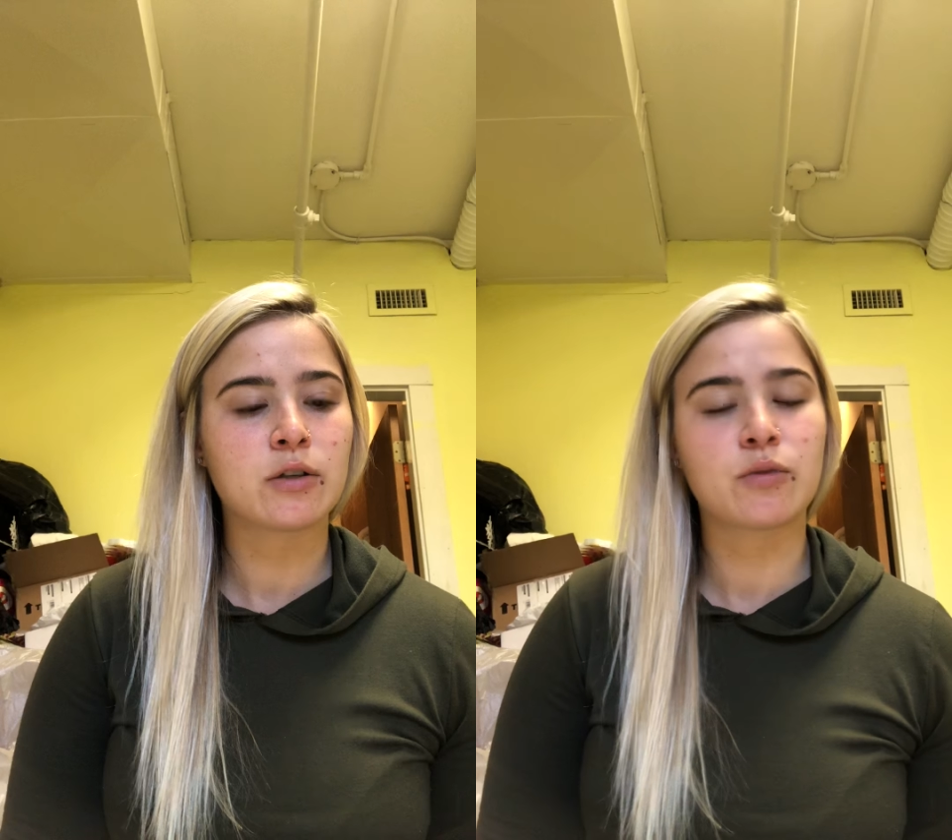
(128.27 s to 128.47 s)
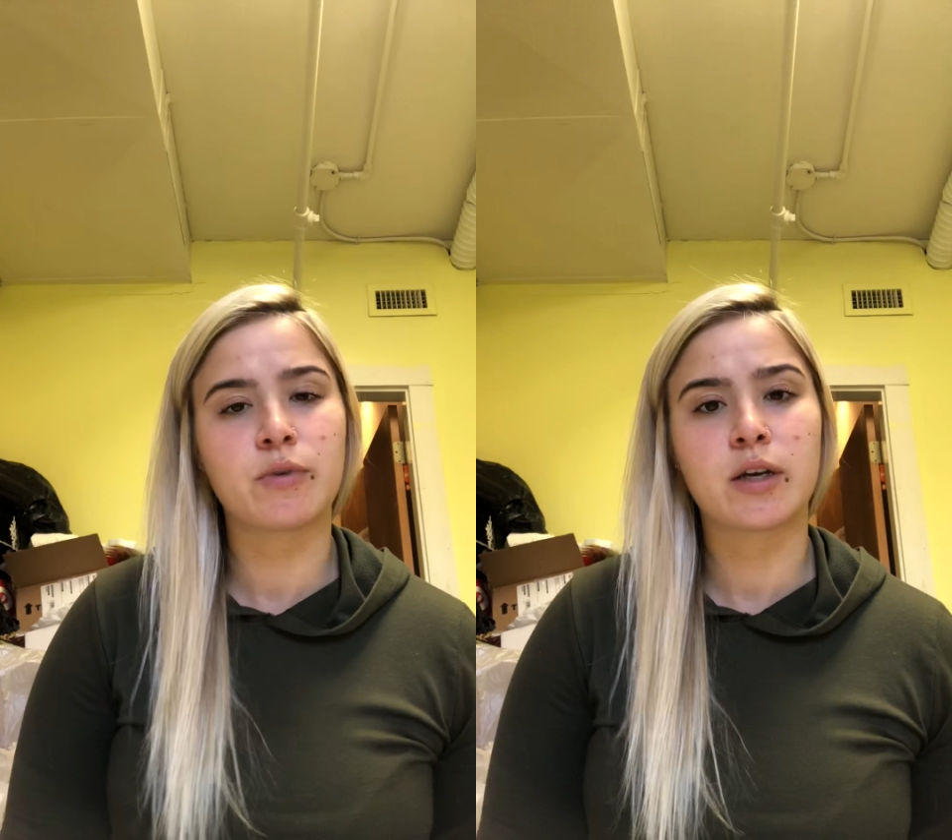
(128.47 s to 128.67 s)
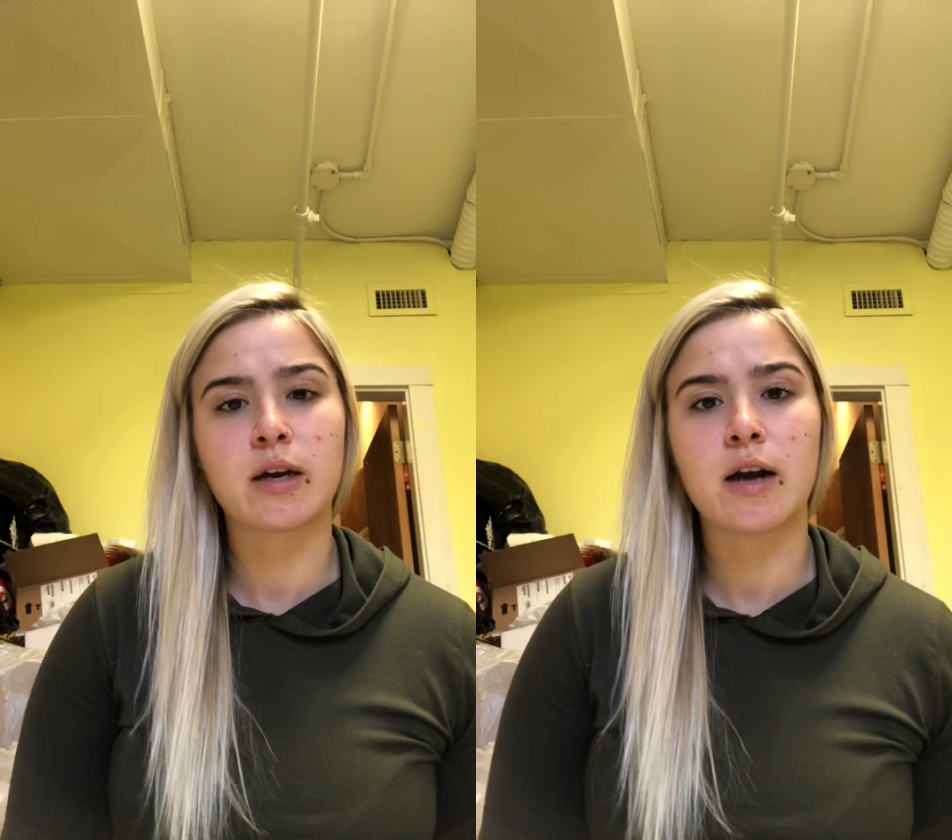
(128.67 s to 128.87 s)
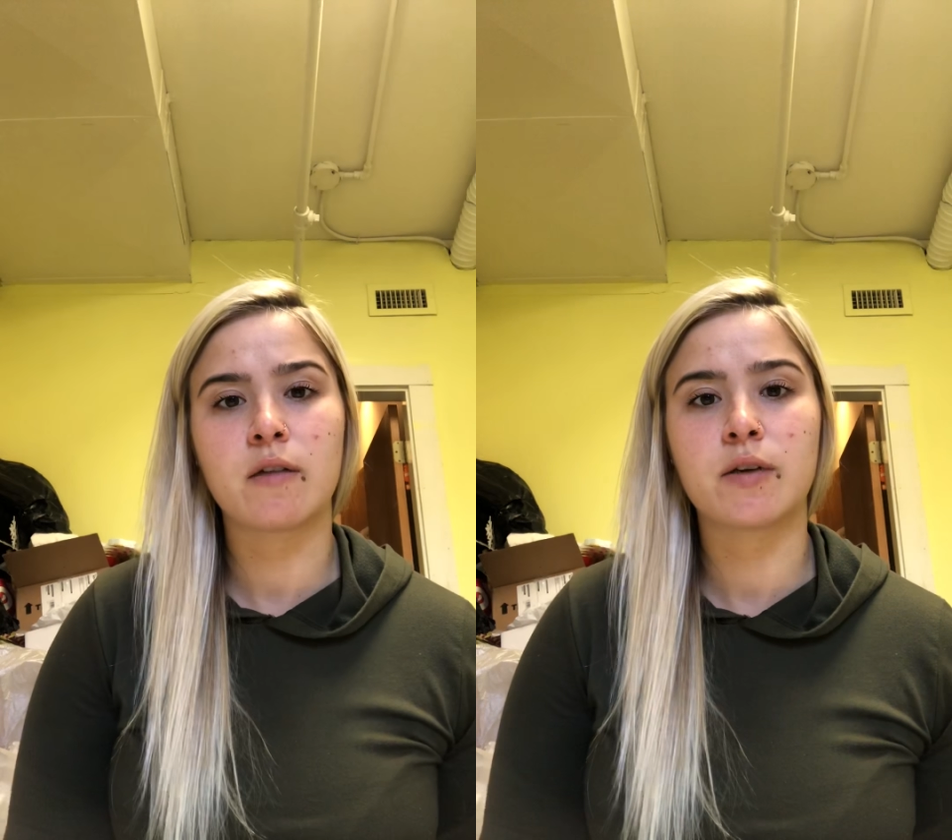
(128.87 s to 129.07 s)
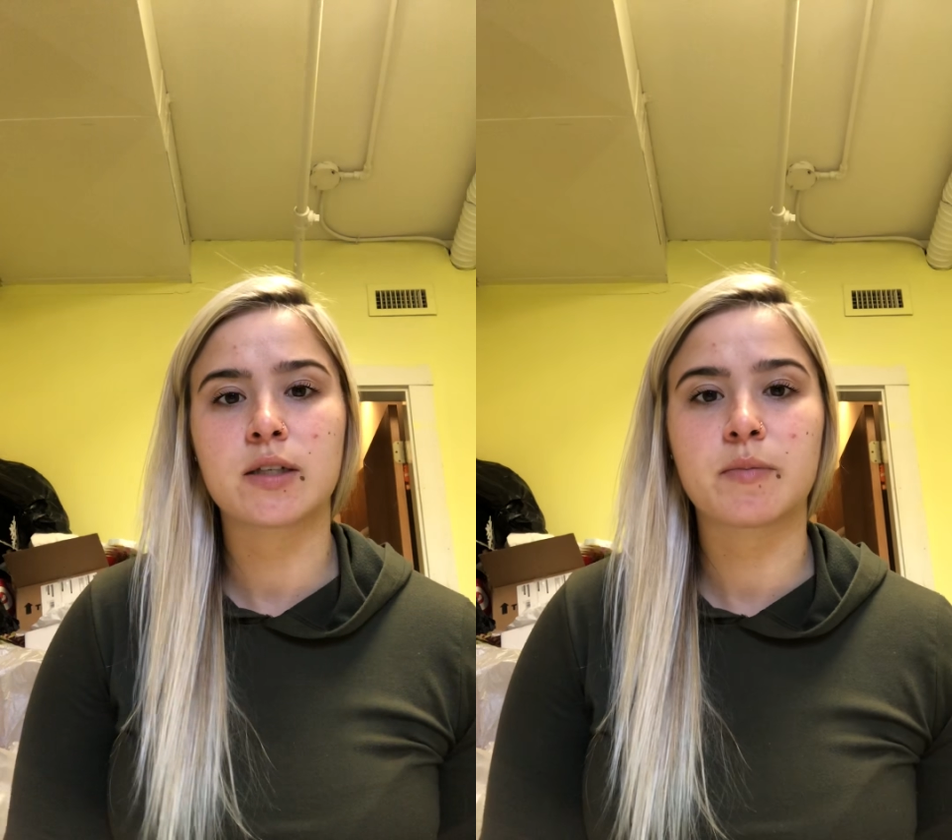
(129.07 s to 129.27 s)
so we can kind
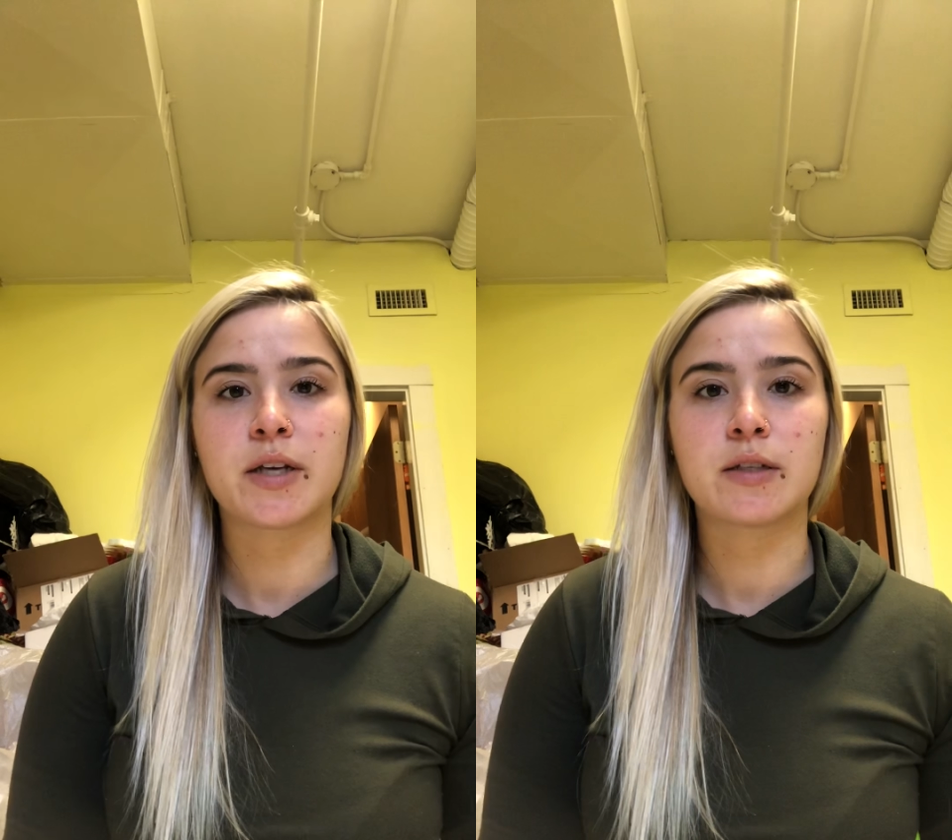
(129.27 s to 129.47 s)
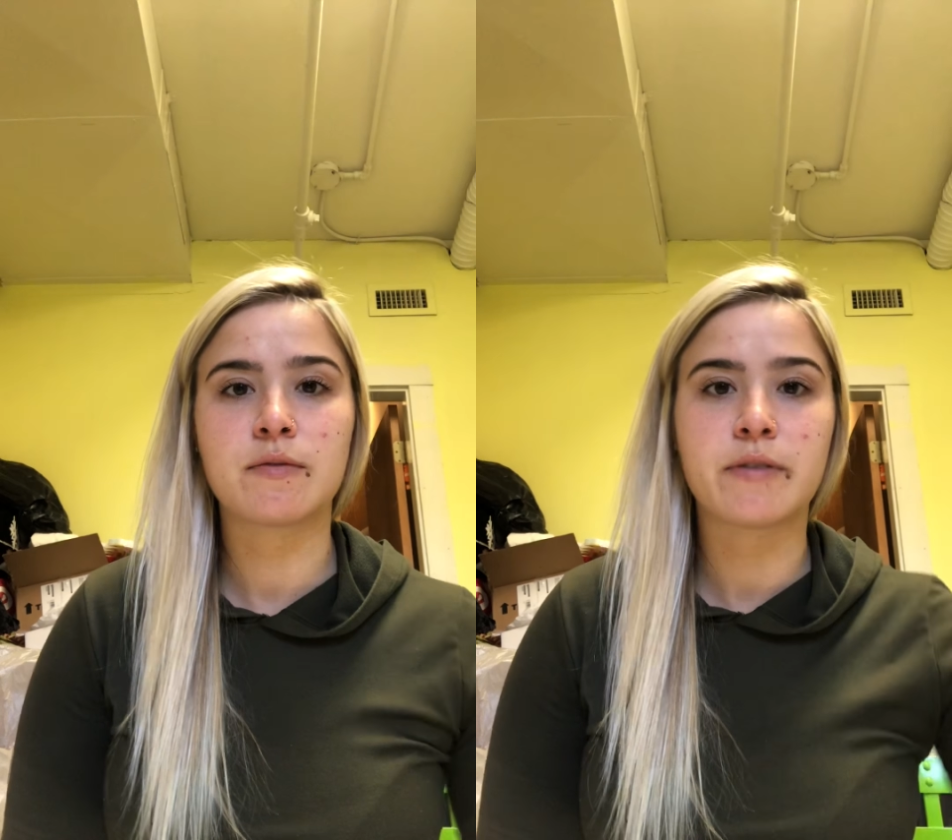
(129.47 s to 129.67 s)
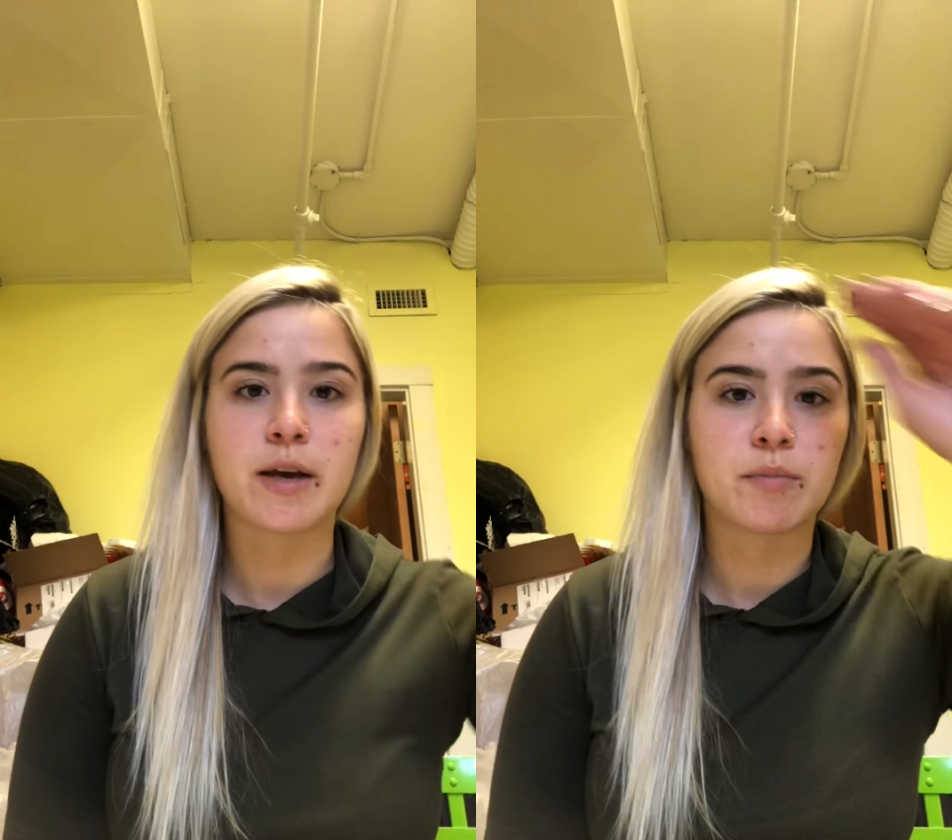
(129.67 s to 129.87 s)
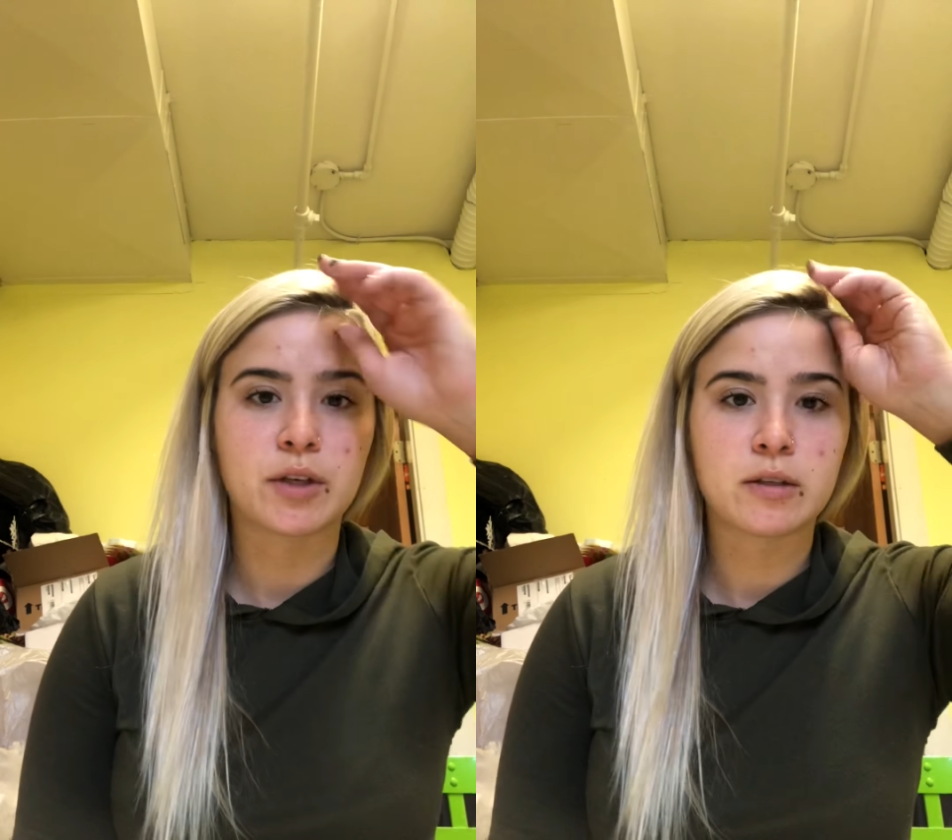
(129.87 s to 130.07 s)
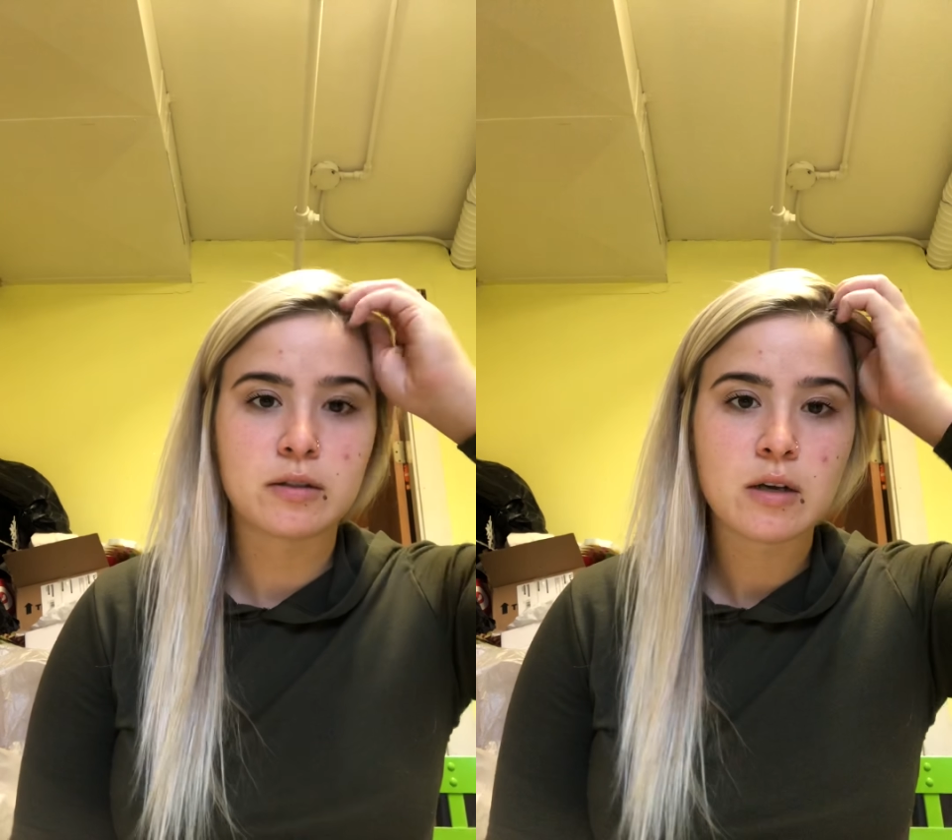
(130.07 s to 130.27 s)
of explain to
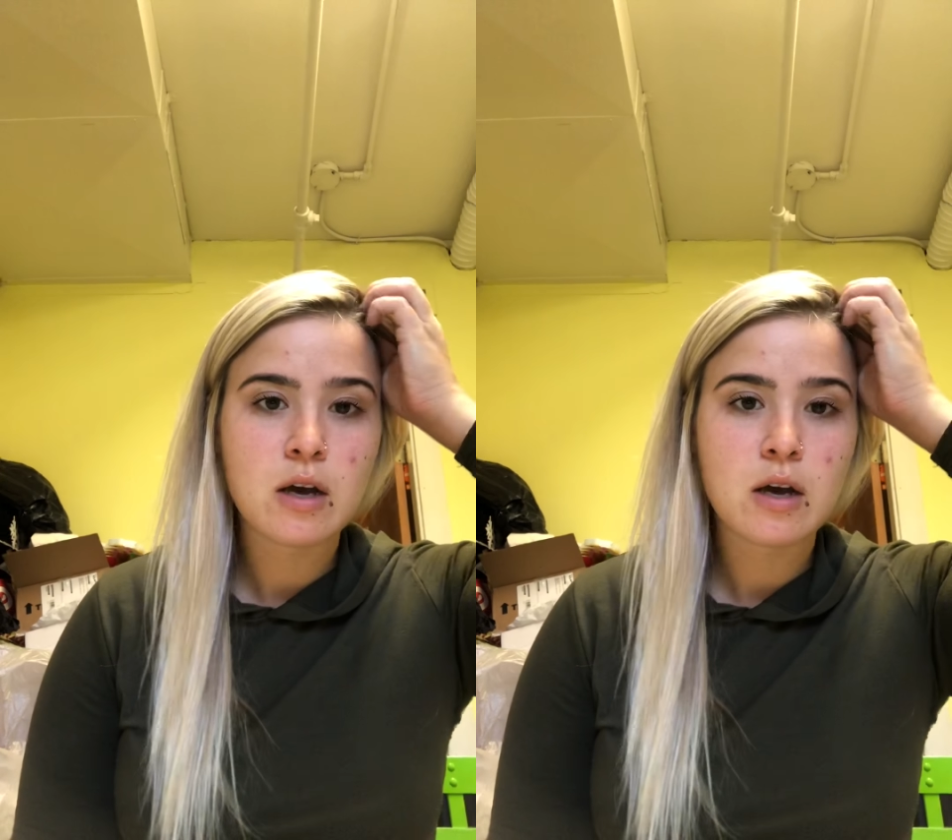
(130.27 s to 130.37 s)
families